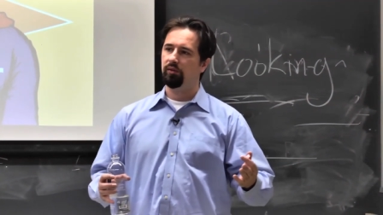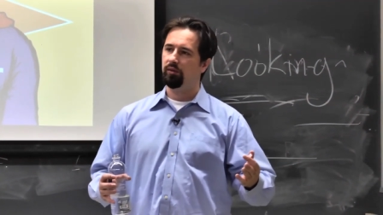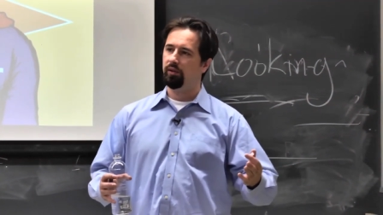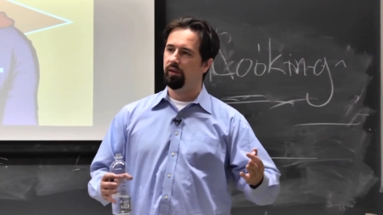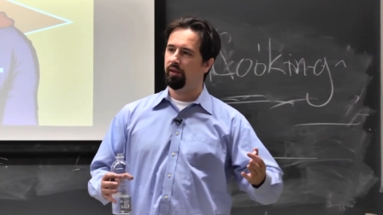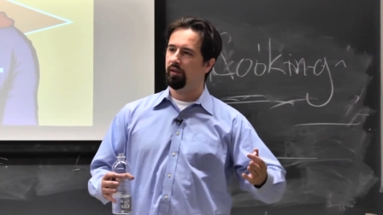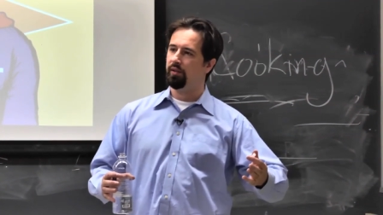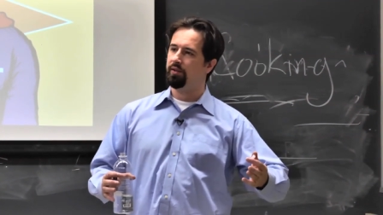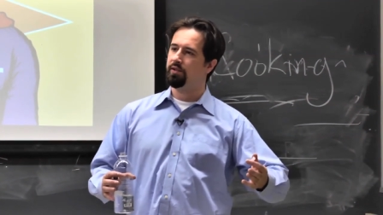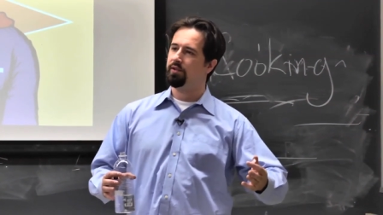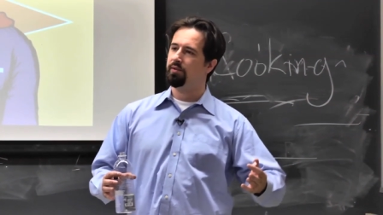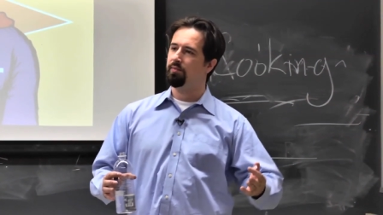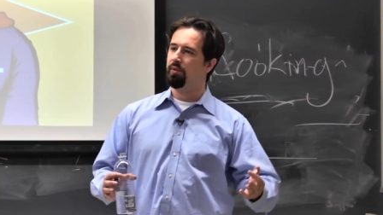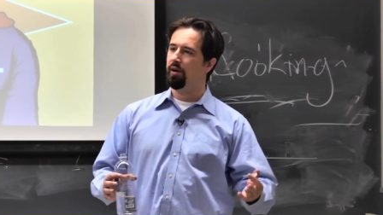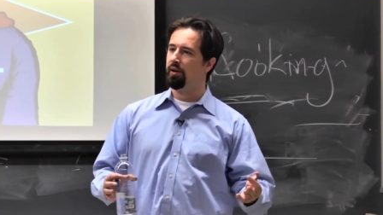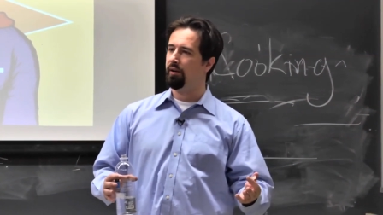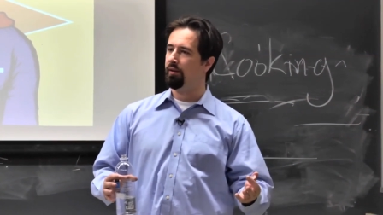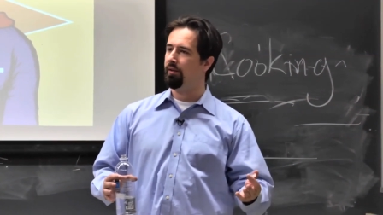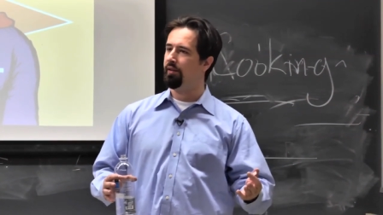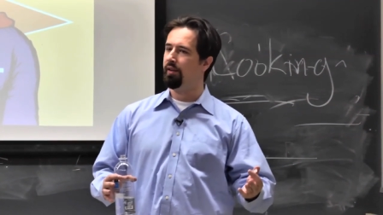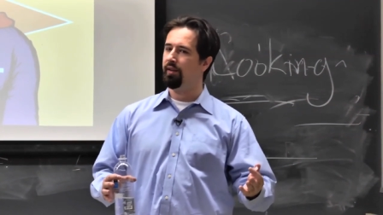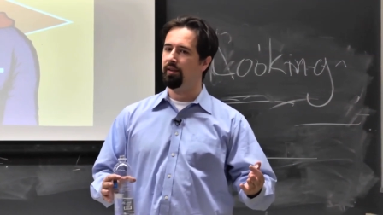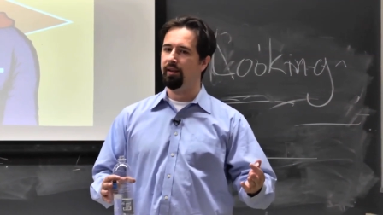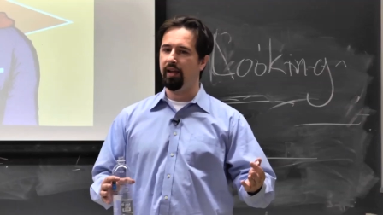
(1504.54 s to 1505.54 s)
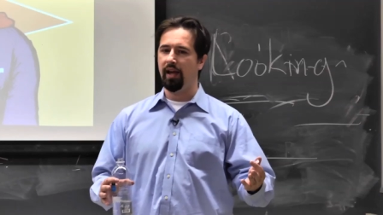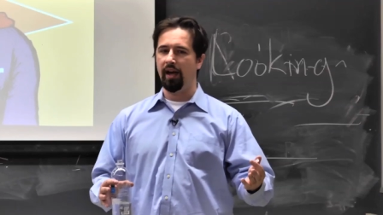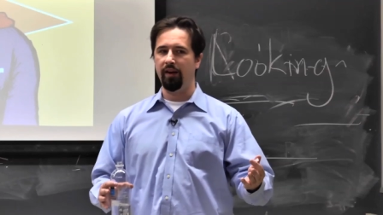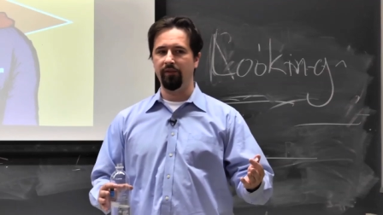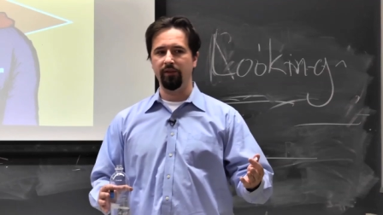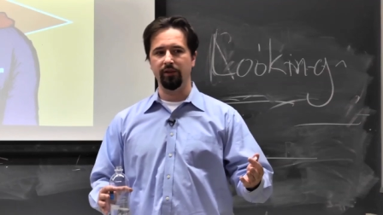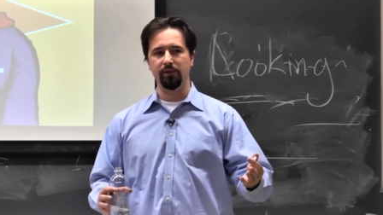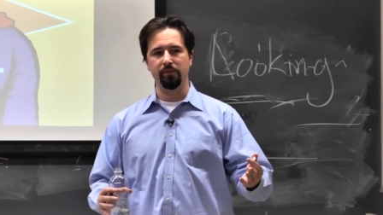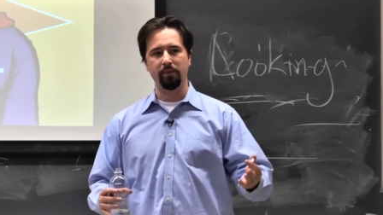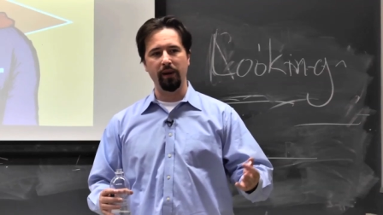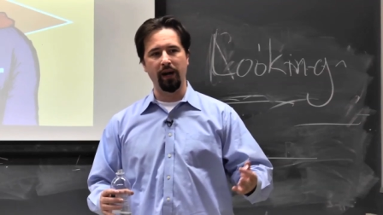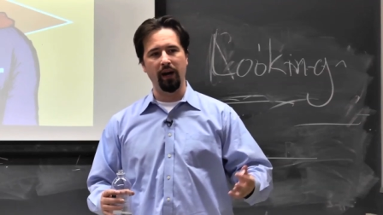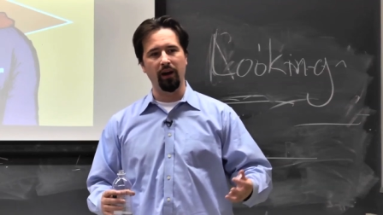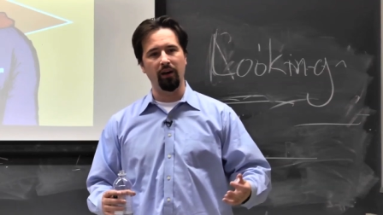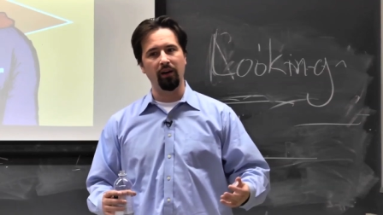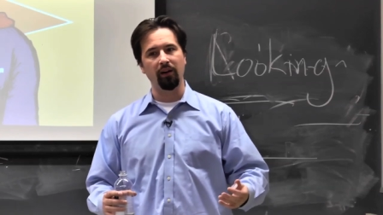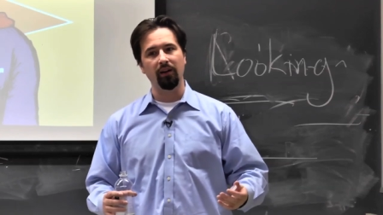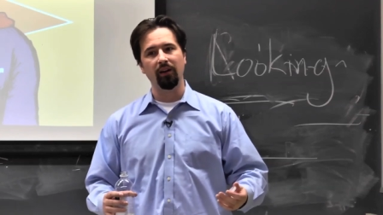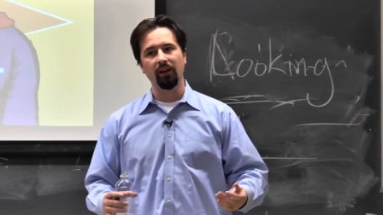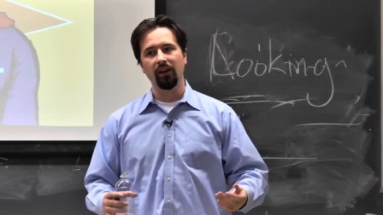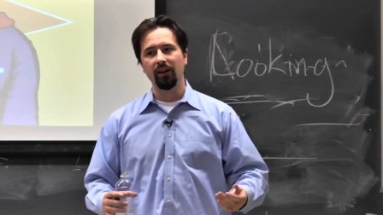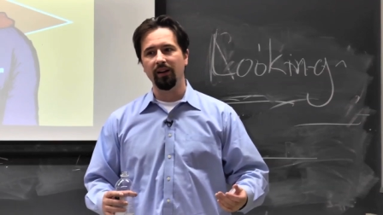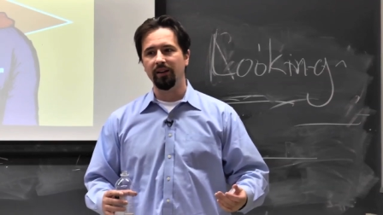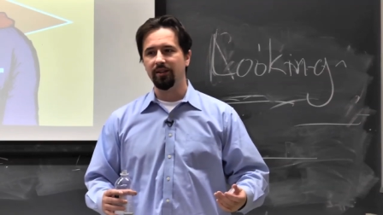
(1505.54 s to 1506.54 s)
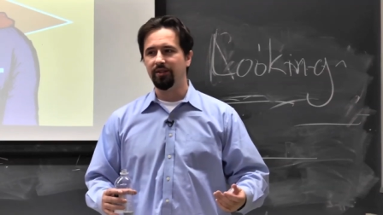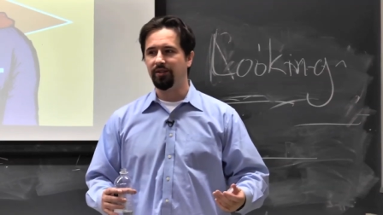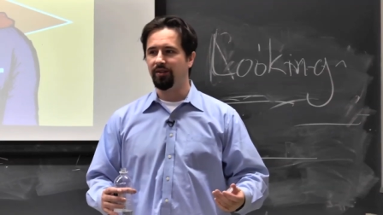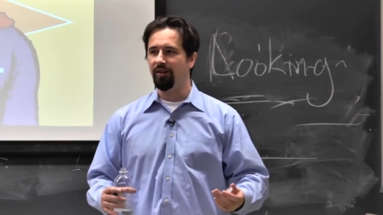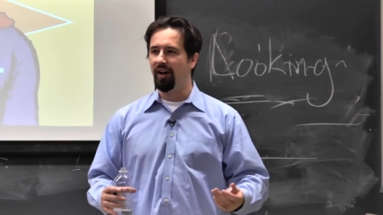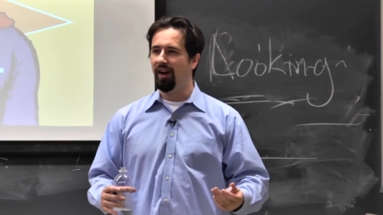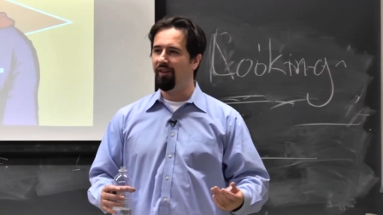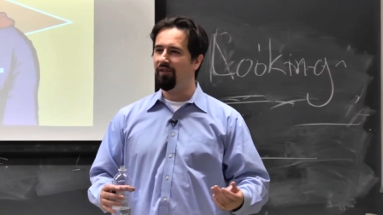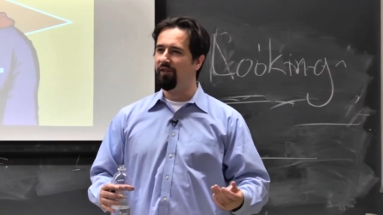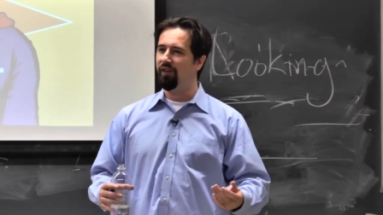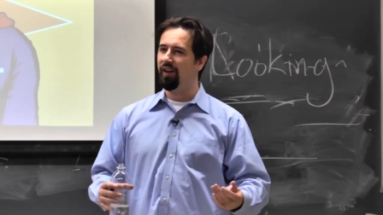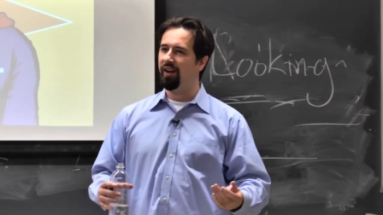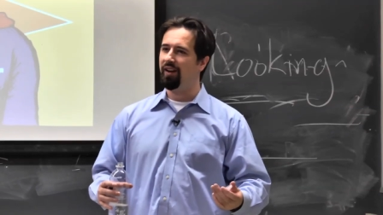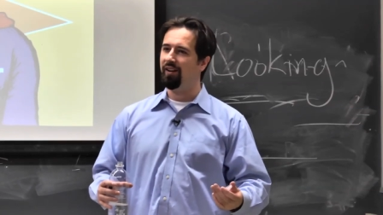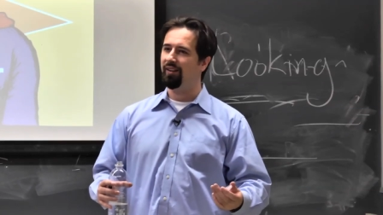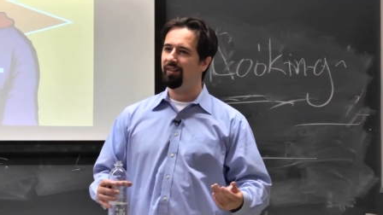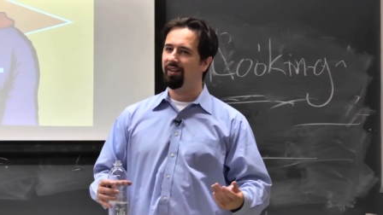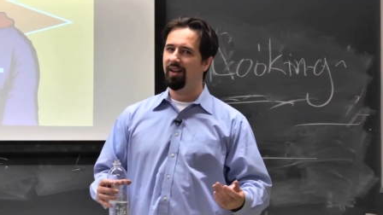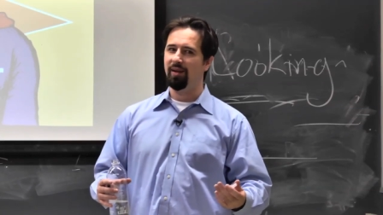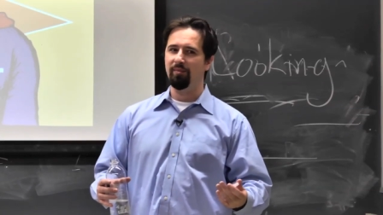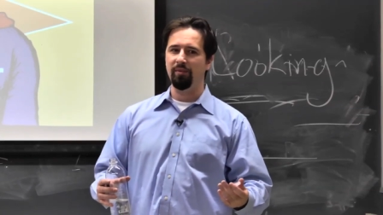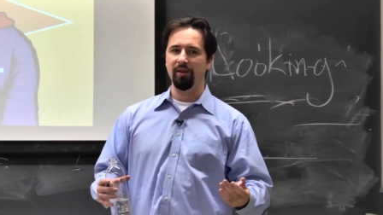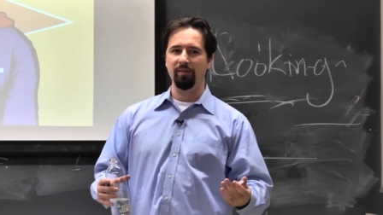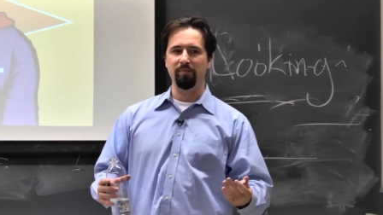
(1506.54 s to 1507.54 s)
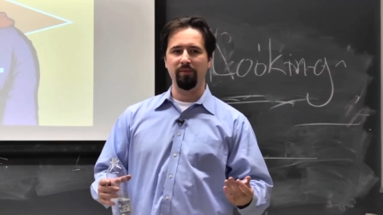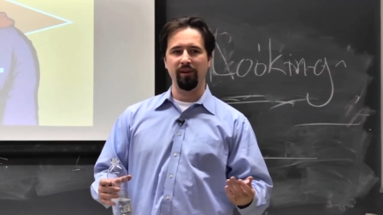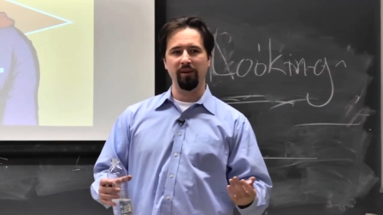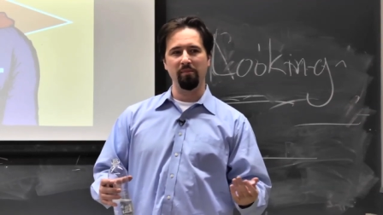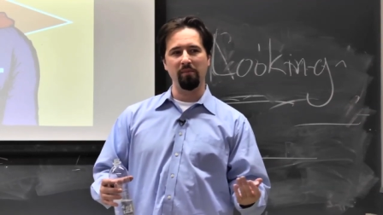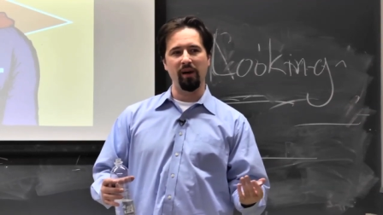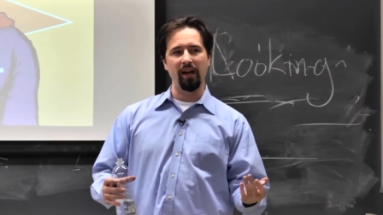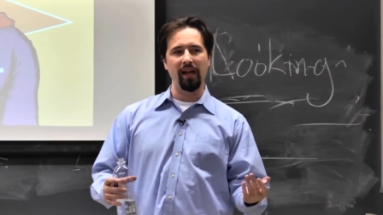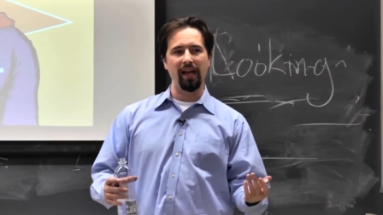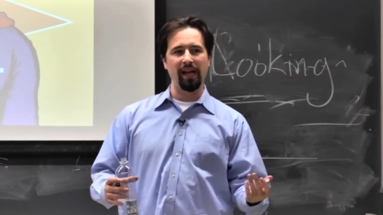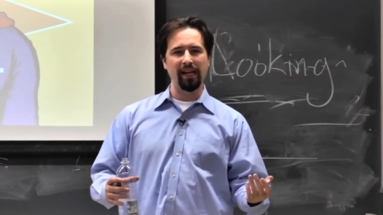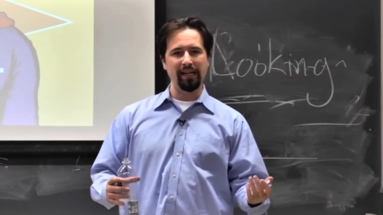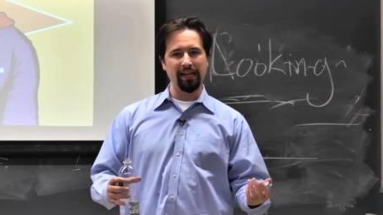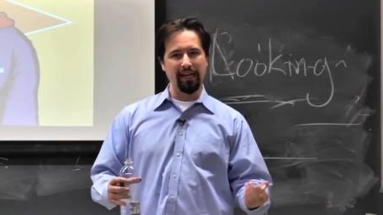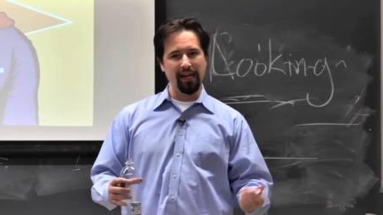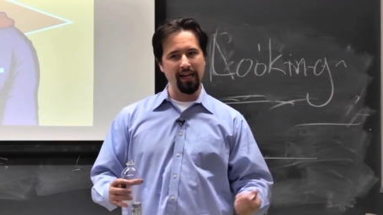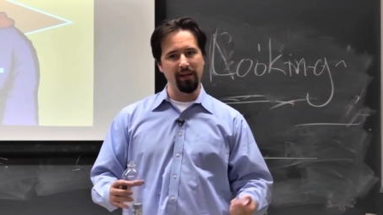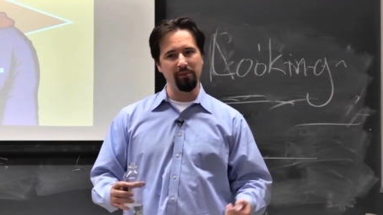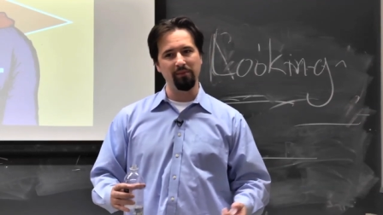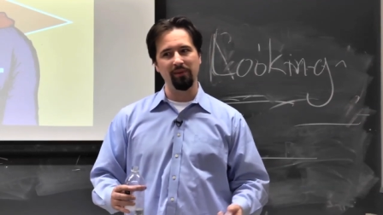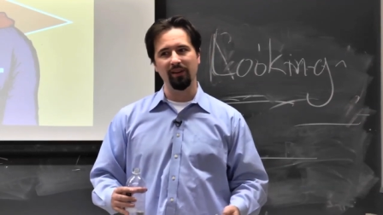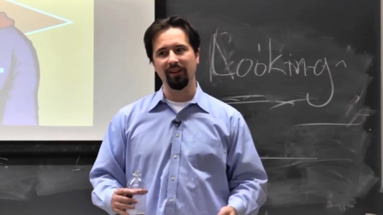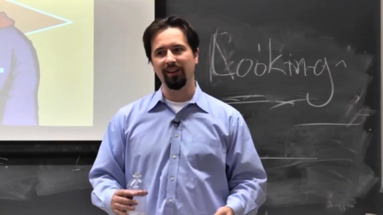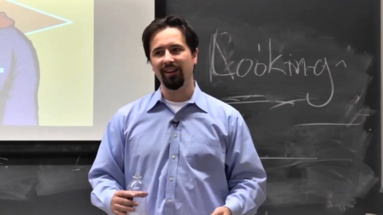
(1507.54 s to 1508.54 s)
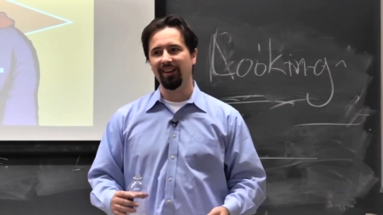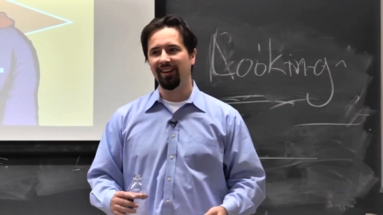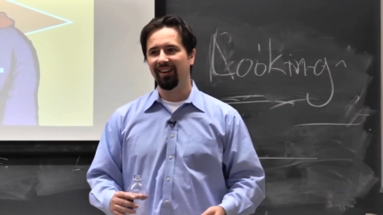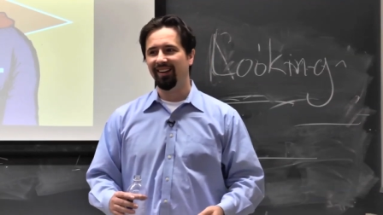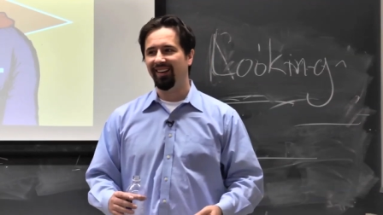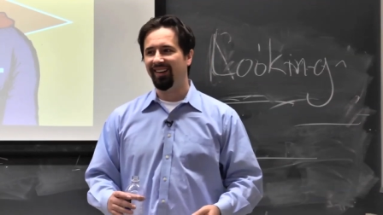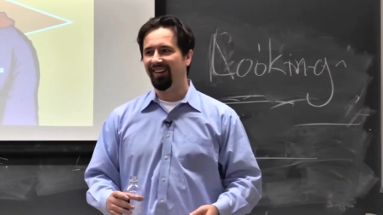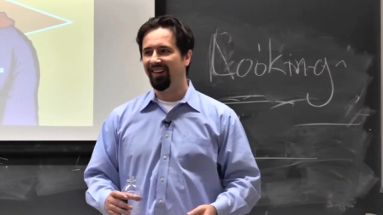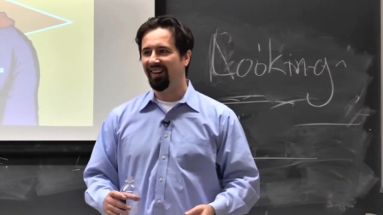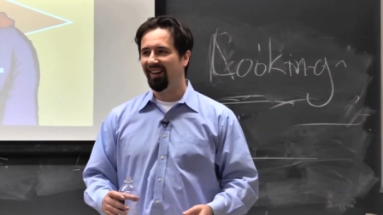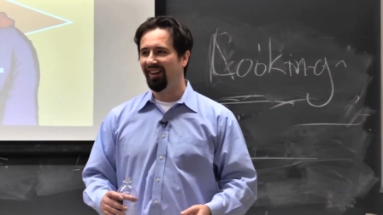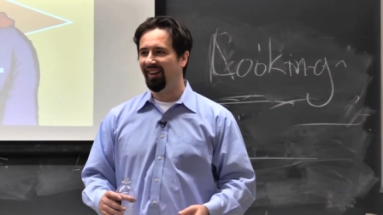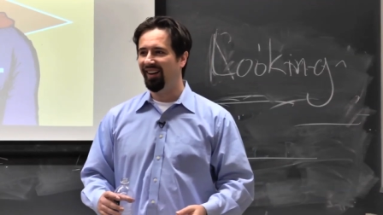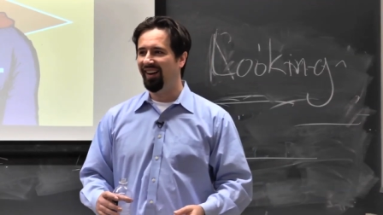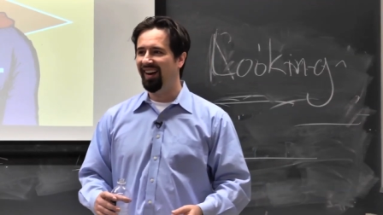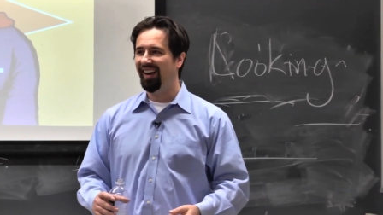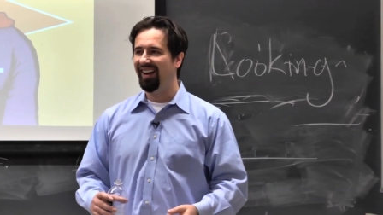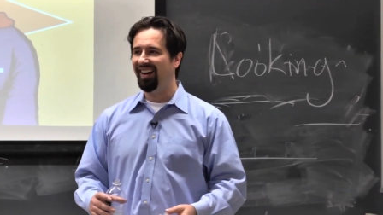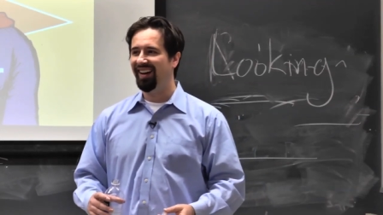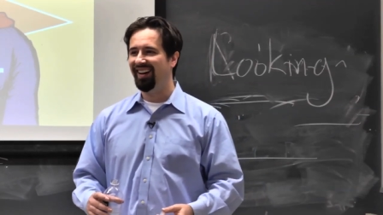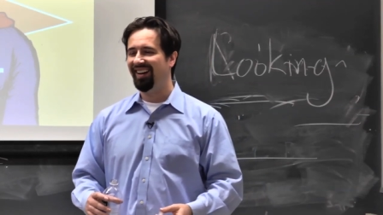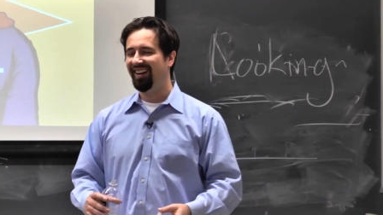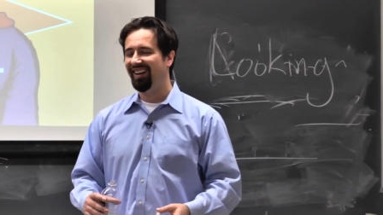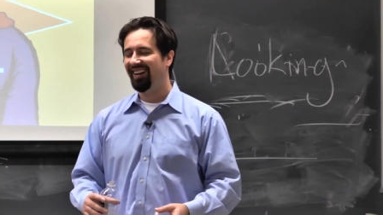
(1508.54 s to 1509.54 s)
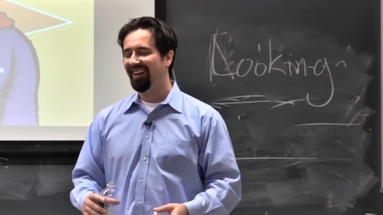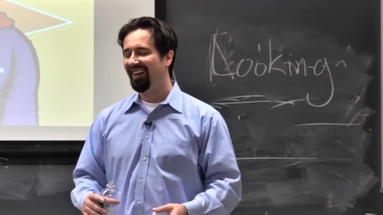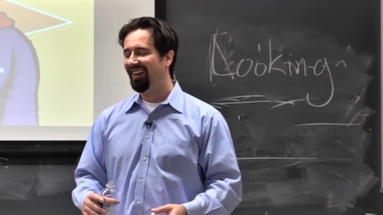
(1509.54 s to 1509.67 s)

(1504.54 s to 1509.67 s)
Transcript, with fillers: a little smarter than the average bear, so I figured let me bring my A game, all right?